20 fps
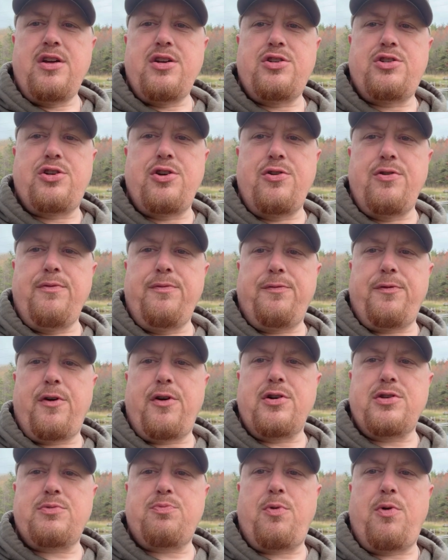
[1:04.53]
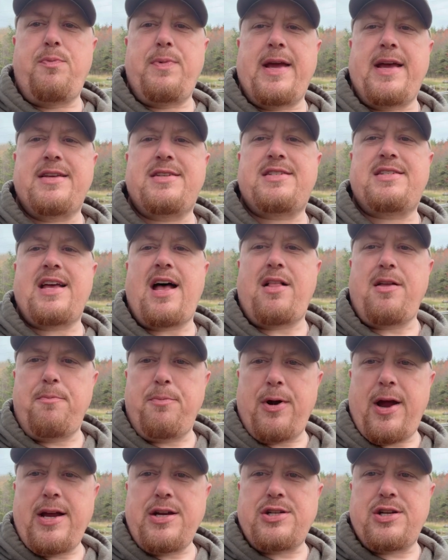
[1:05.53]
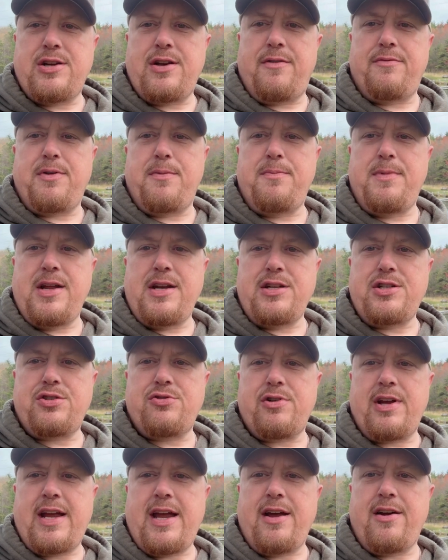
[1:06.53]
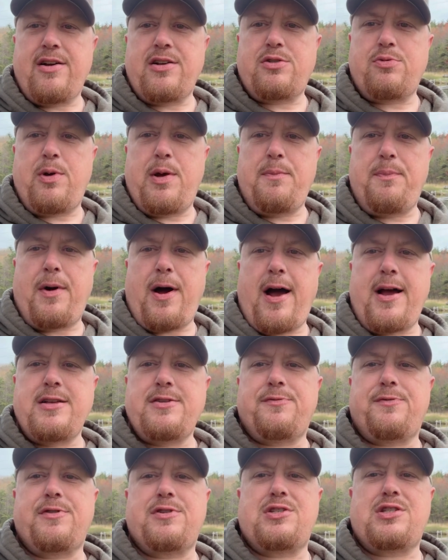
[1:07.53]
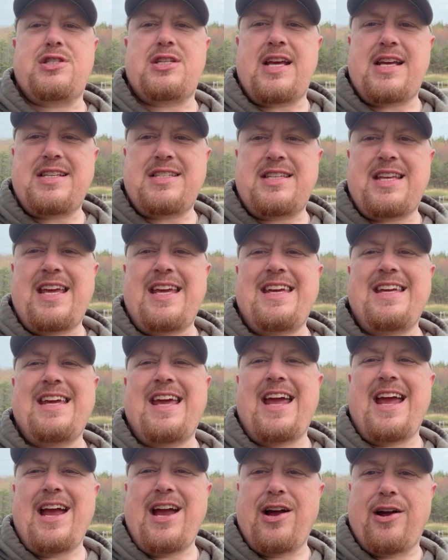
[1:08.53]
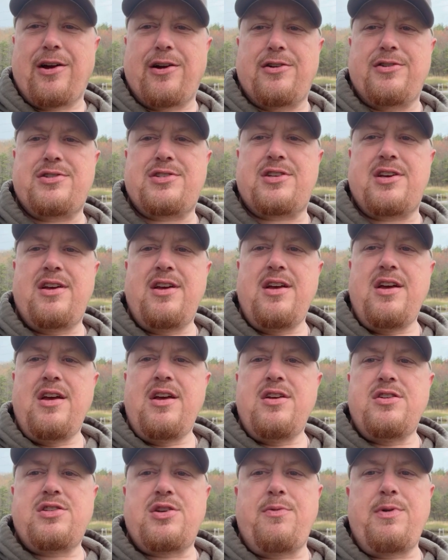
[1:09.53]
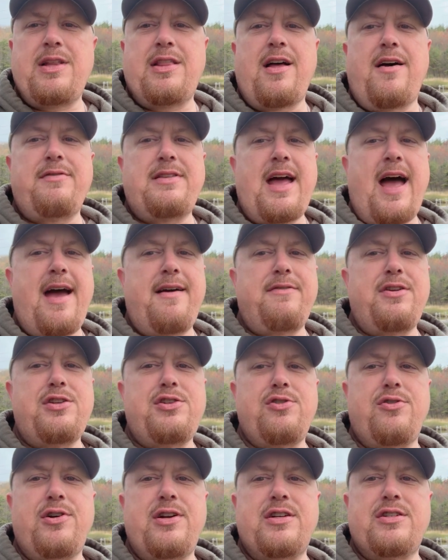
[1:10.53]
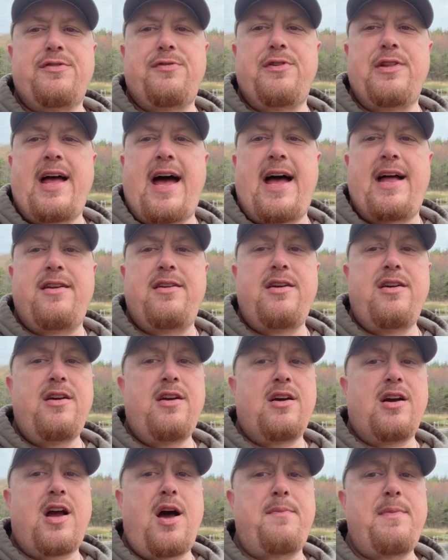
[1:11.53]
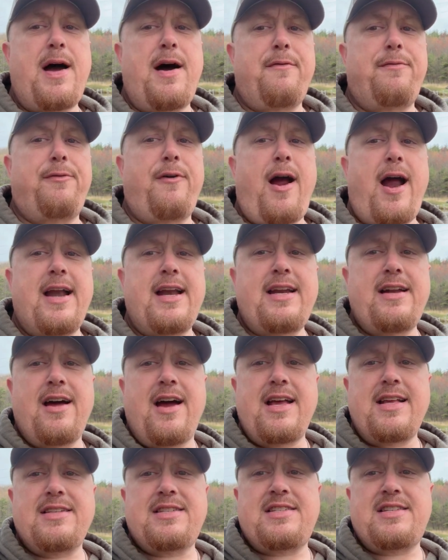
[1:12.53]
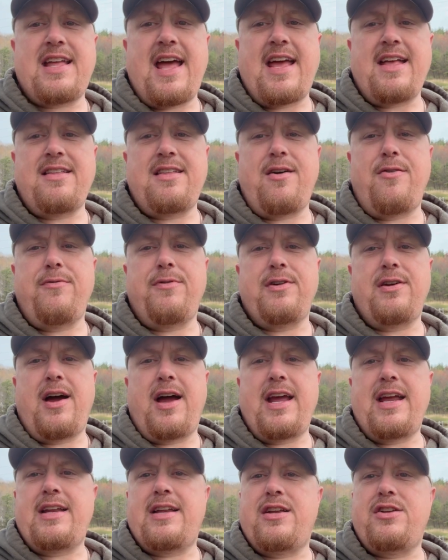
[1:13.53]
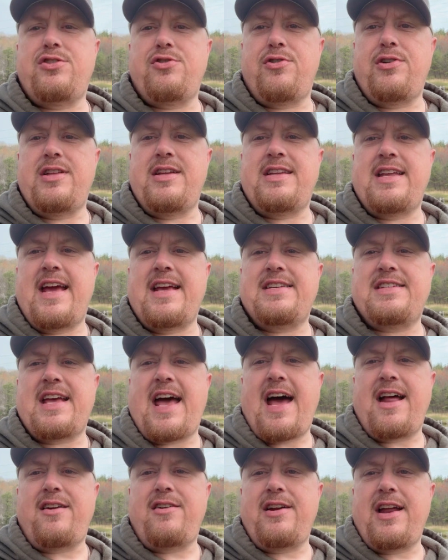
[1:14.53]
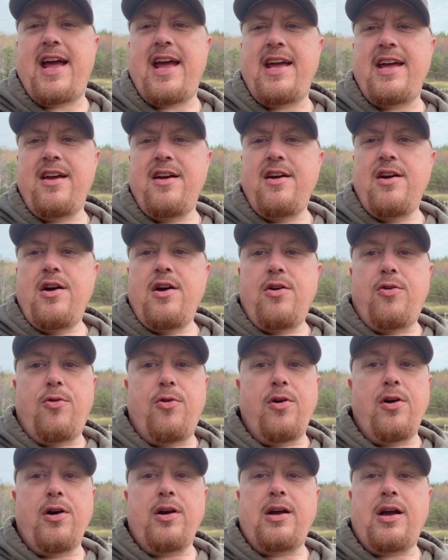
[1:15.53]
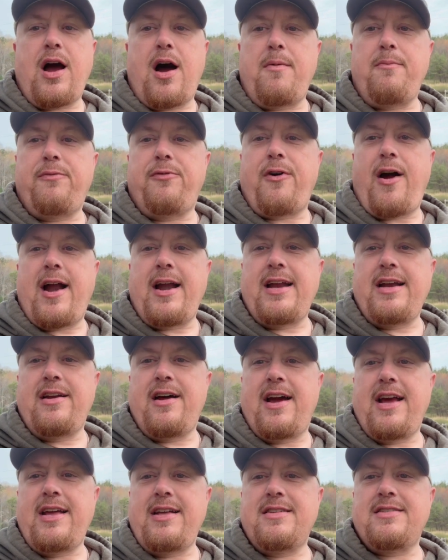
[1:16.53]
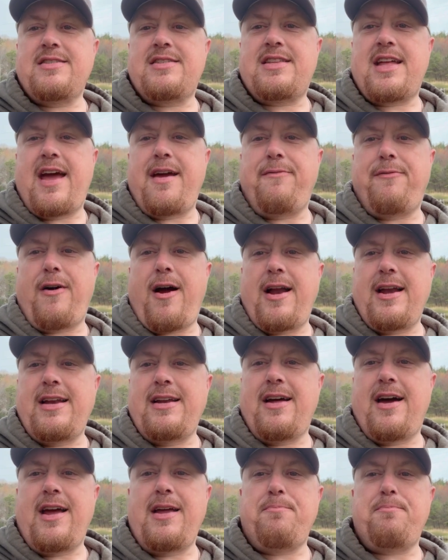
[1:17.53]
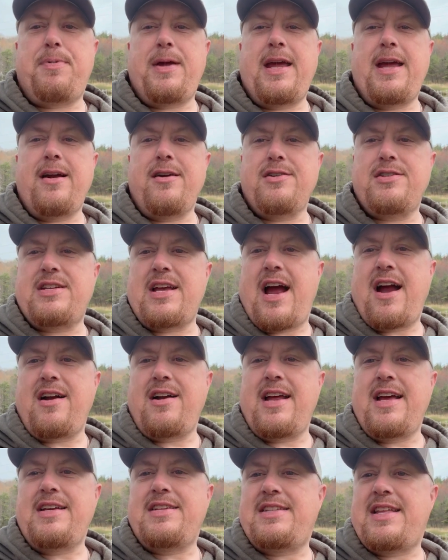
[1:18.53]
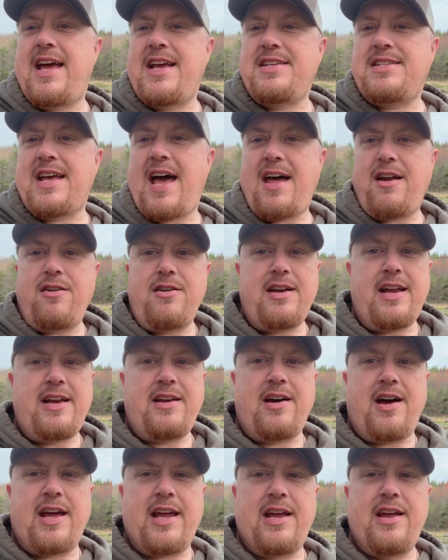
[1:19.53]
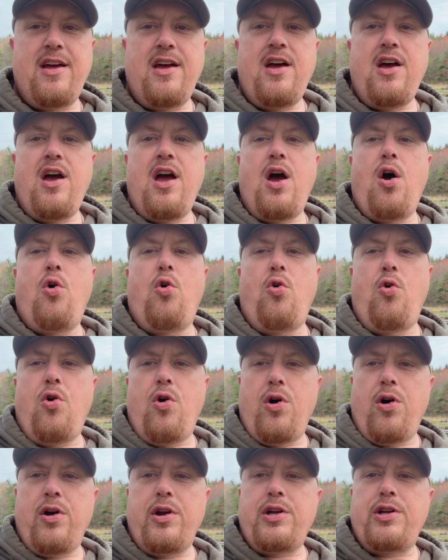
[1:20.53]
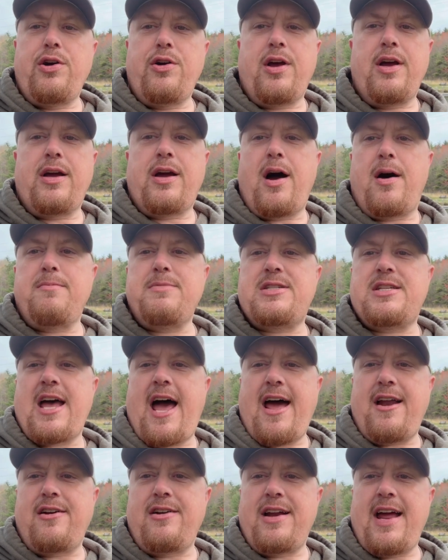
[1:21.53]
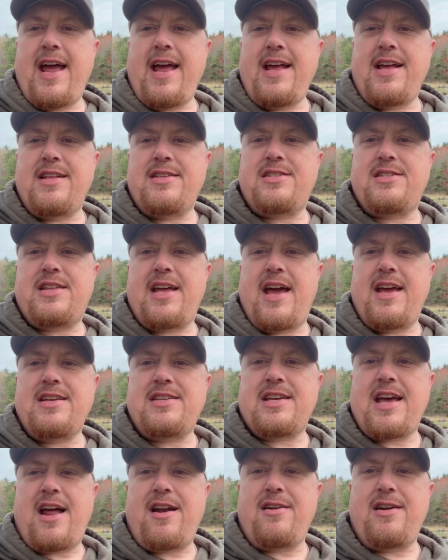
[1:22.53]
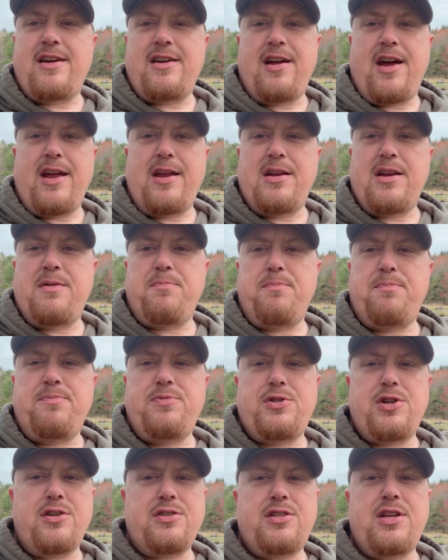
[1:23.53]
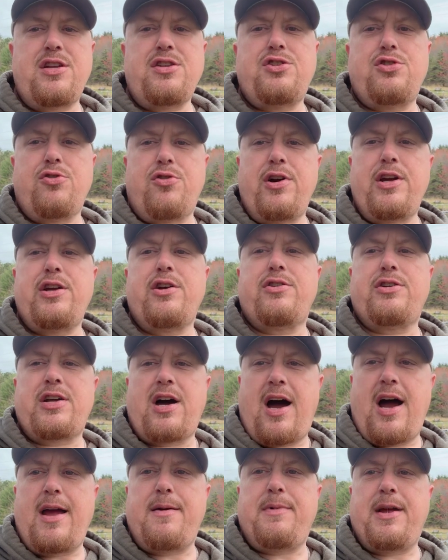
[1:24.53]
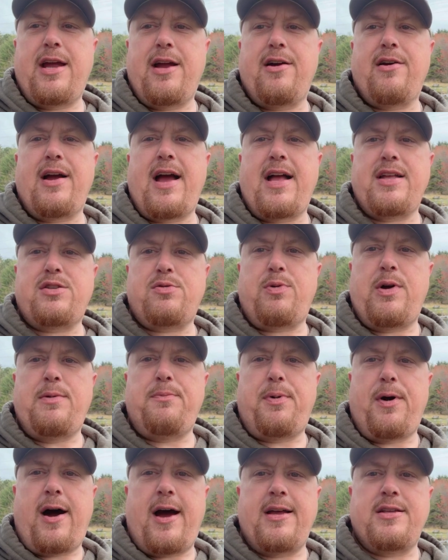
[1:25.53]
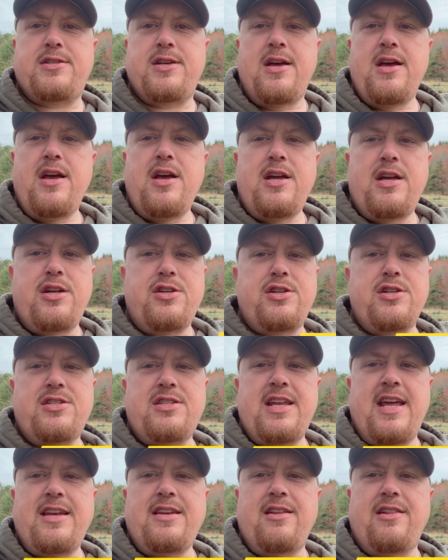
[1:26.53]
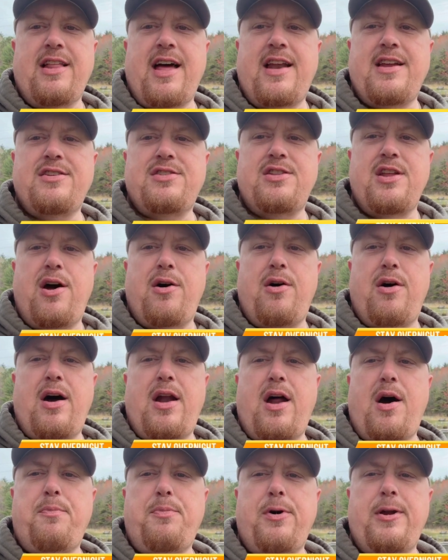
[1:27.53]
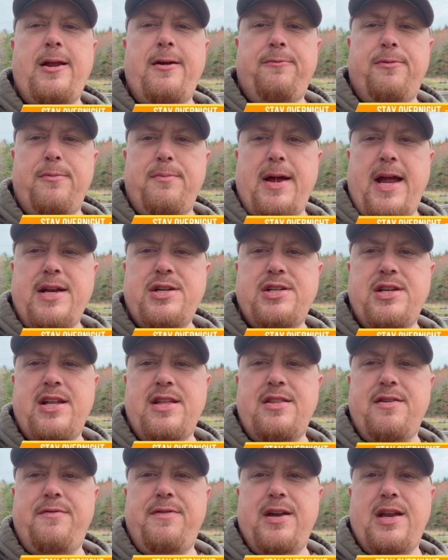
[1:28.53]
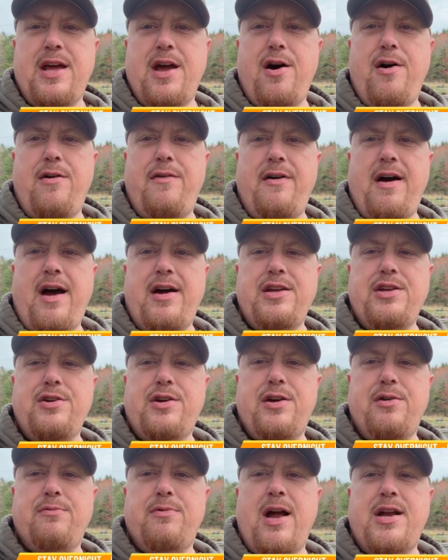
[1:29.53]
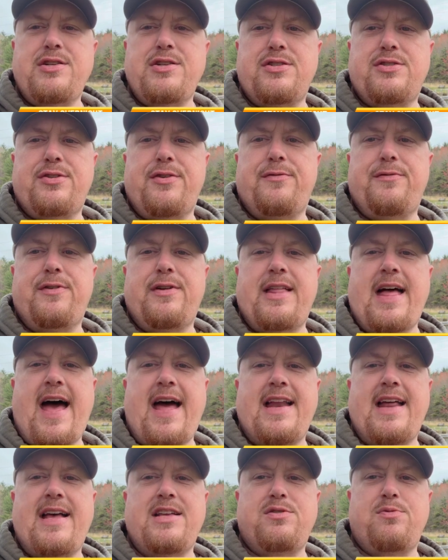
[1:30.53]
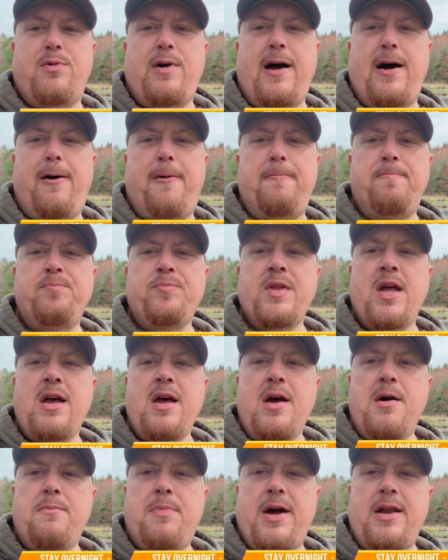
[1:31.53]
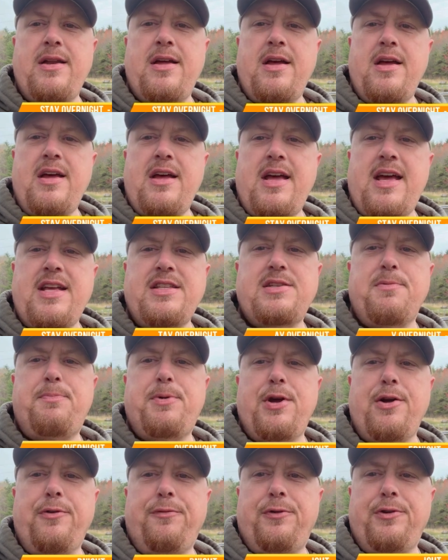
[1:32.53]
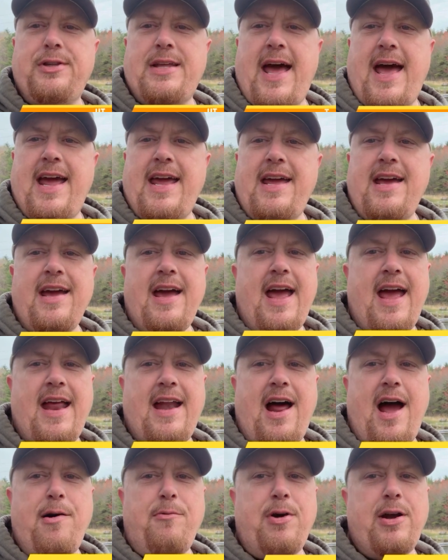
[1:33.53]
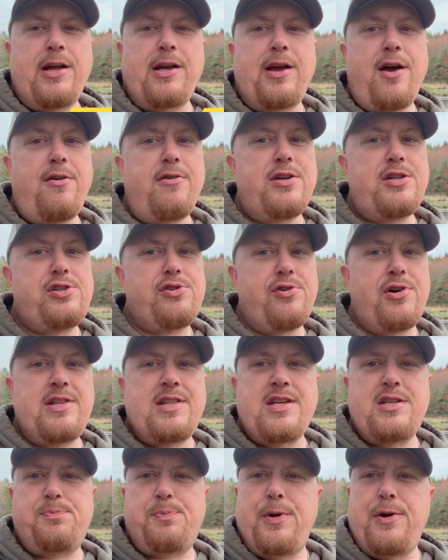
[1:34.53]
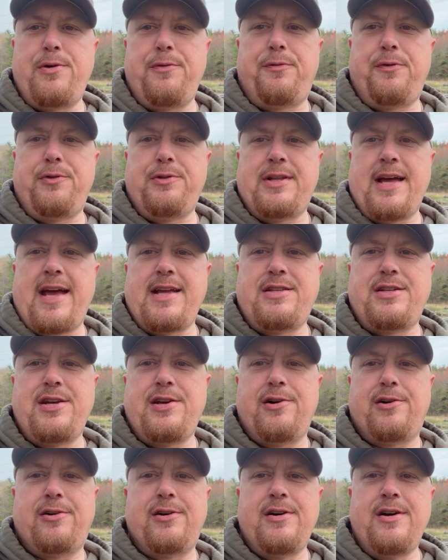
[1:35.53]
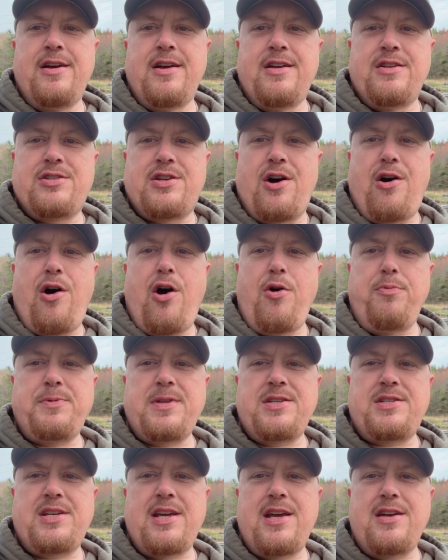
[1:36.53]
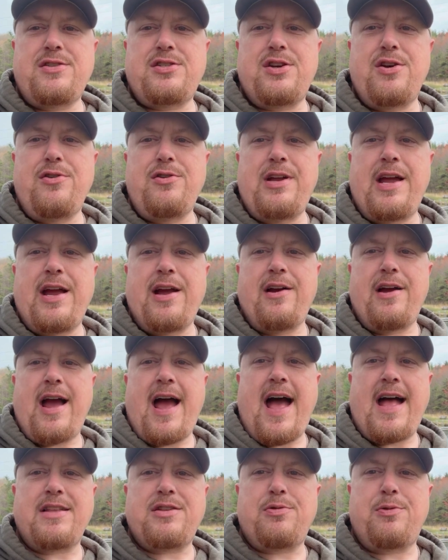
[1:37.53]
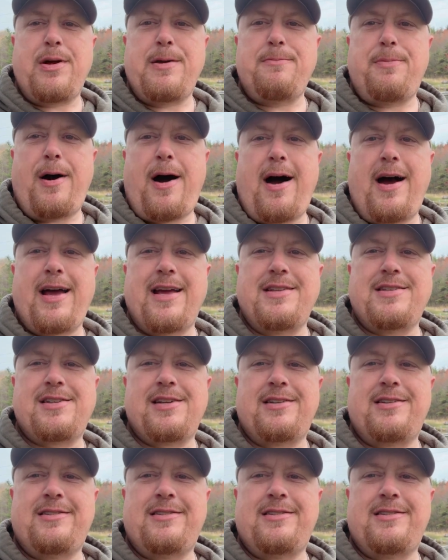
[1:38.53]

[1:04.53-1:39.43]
June 1st will be a celebration of the ministry here at Twin Pines for 60 years. So we'd love to have you join us for that. Come out Friday night and stay overnight and enjoy the day Saturday. Or come Friday night, stay Friday night, be here Saturday, stay Saturday night. Or you can come Saturday and stay Saturday night and just enjoy your time here at Twin Pines. You just need to let us know. And I'll put information in the video of how you can register for that as well. But it's a beautiful day, and I want to go enjoy this beautiful day too. So hope to see you soon here at Twin Pines.